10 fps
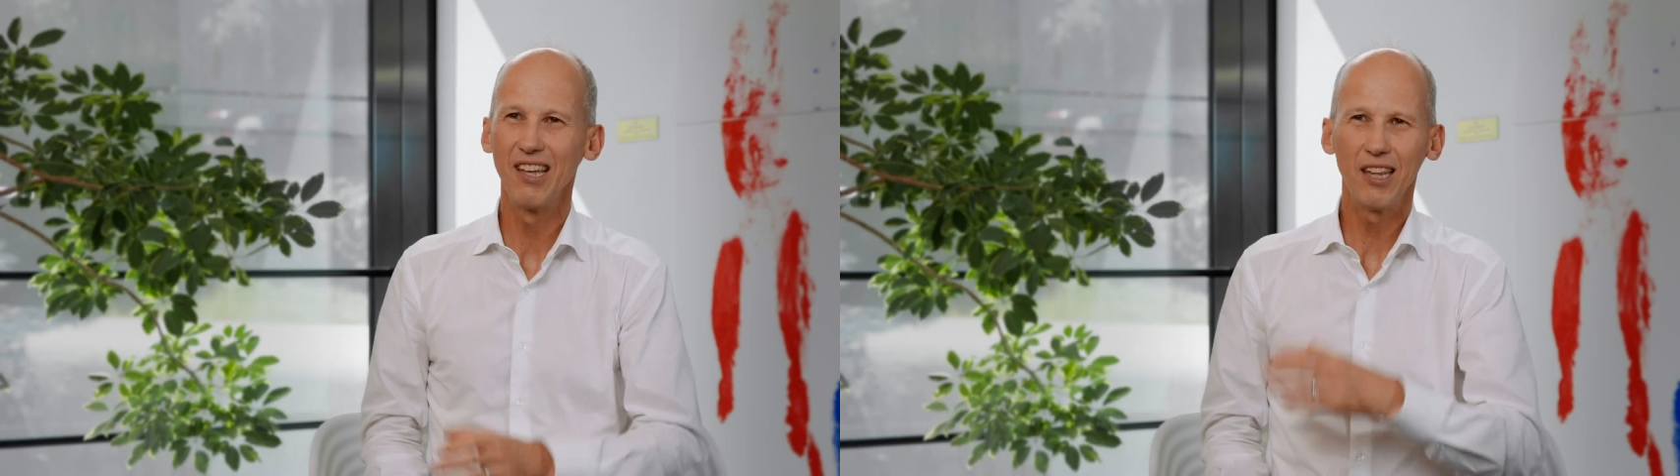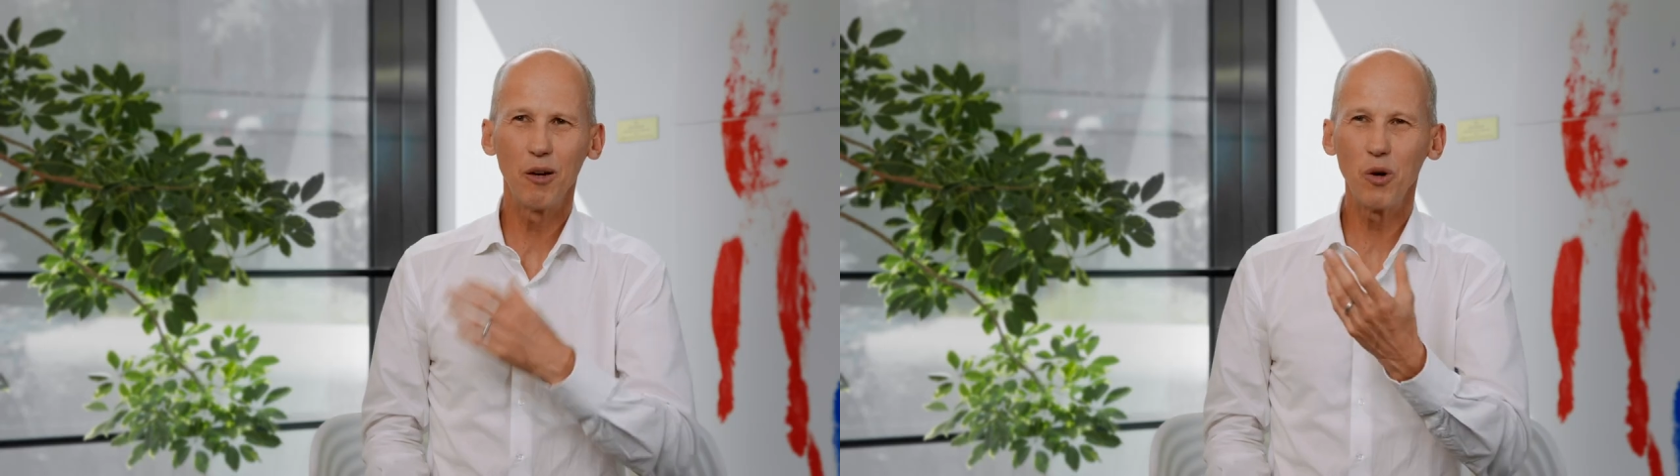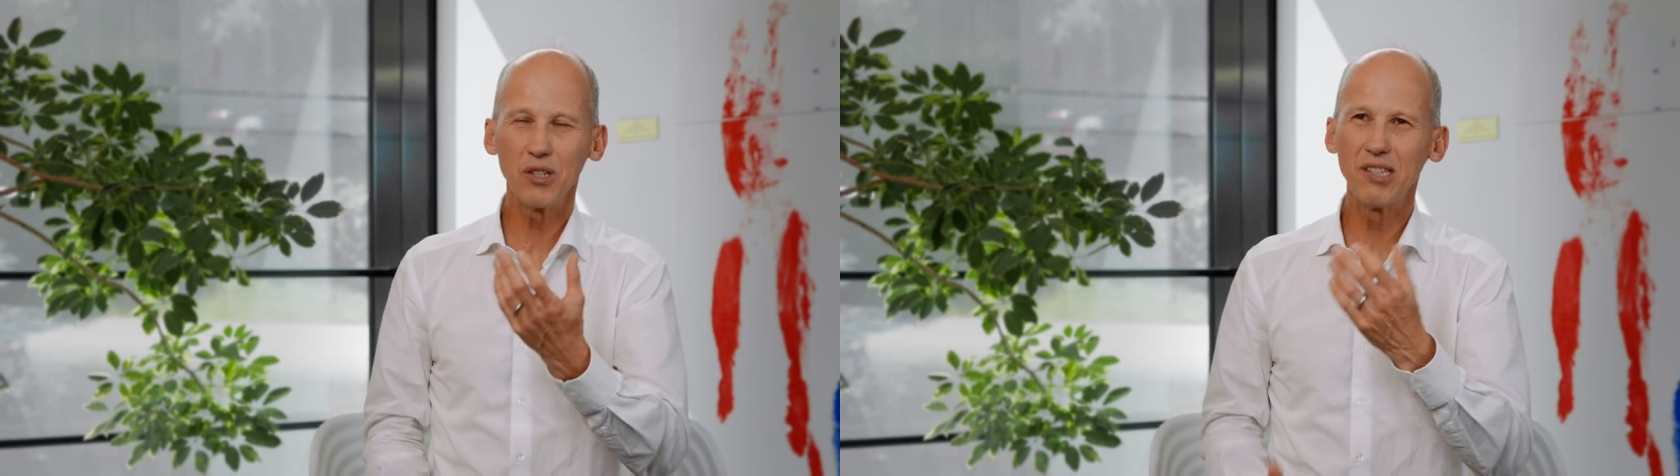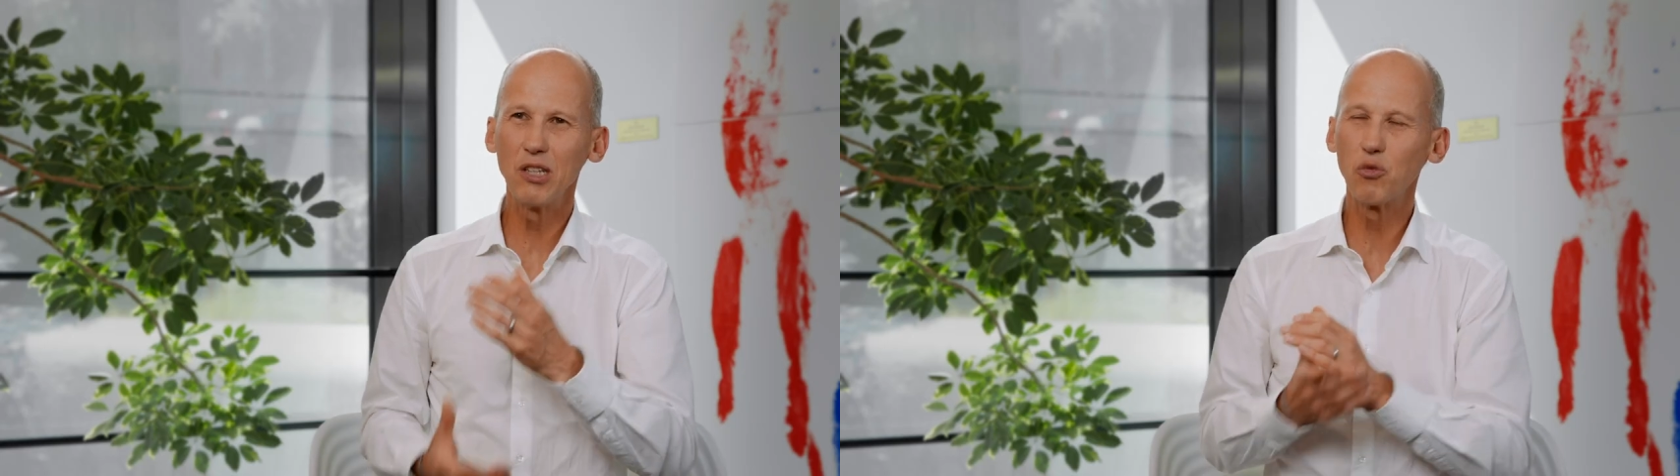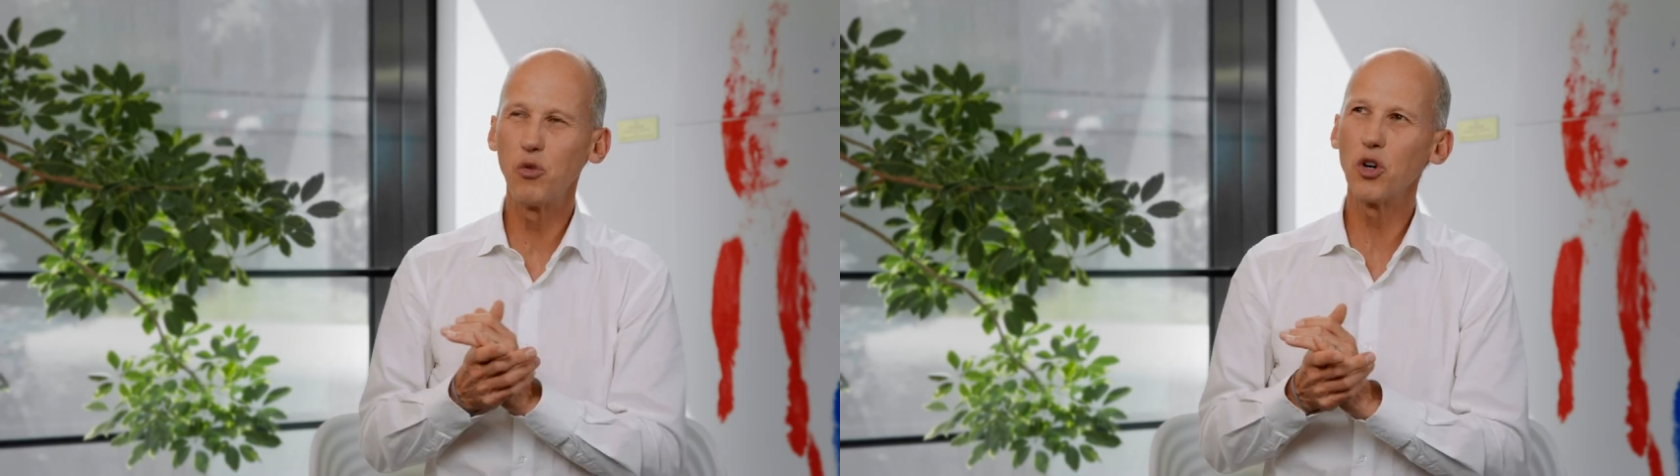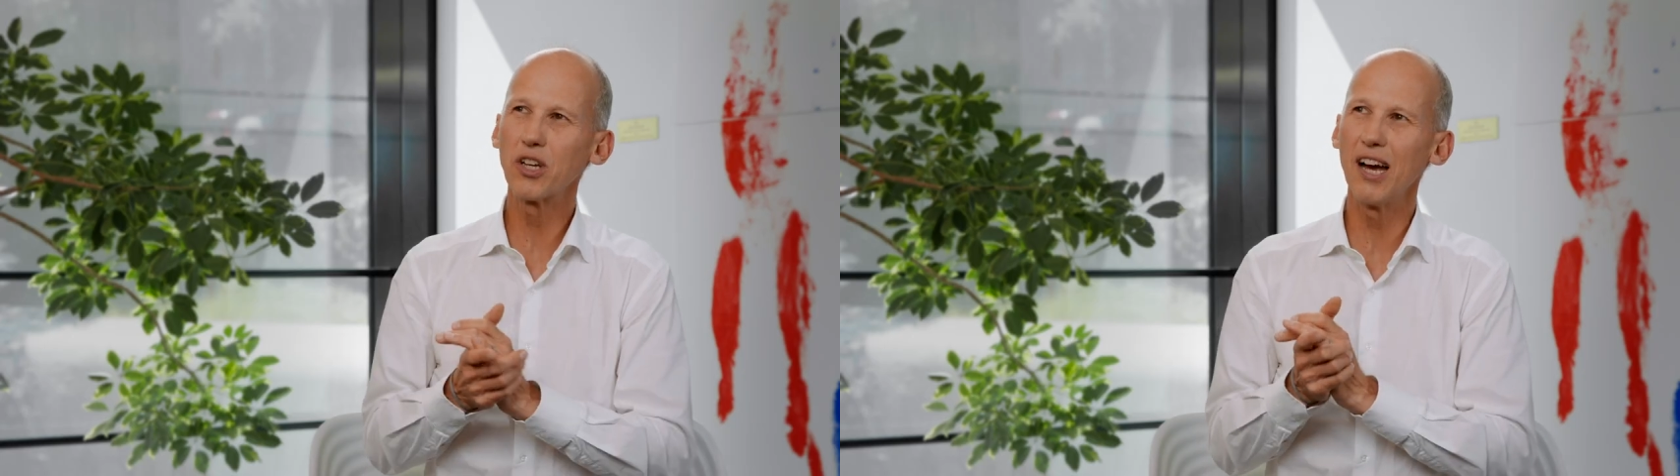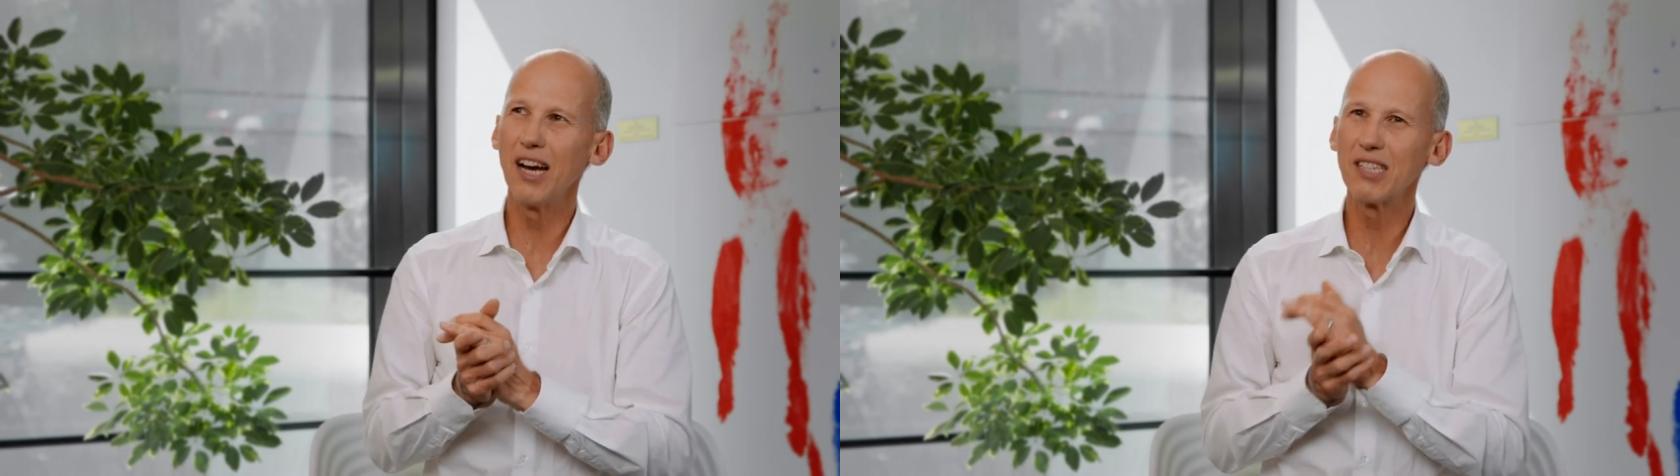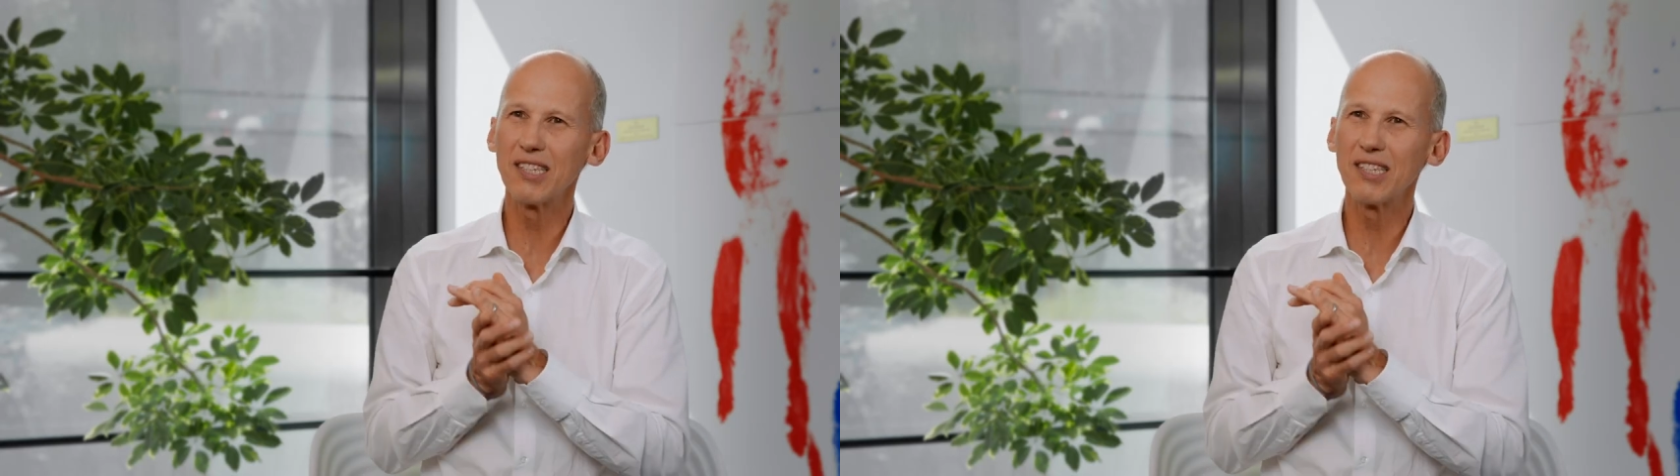There was this forecast